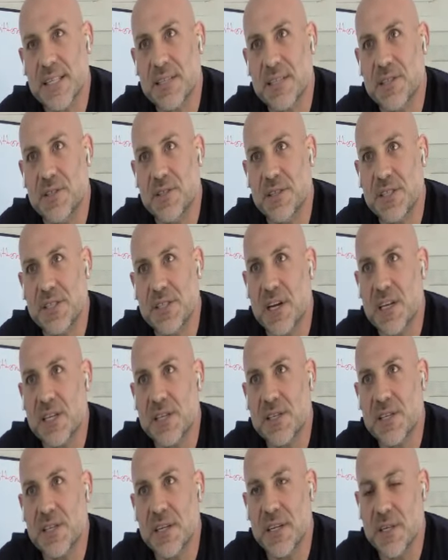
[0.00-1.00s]
to
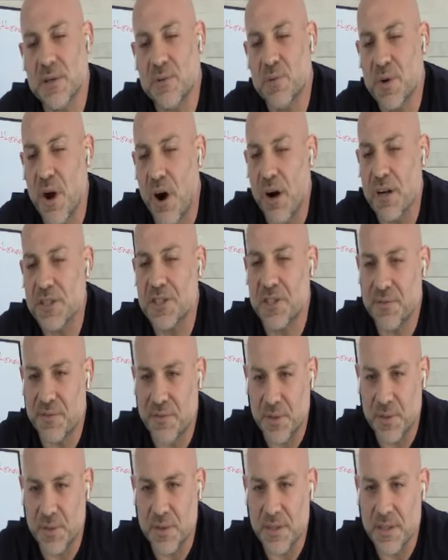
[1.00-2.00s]
discuss in regards to
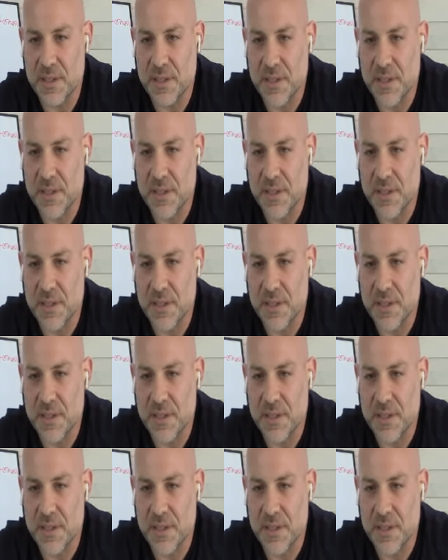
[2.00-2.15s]
food.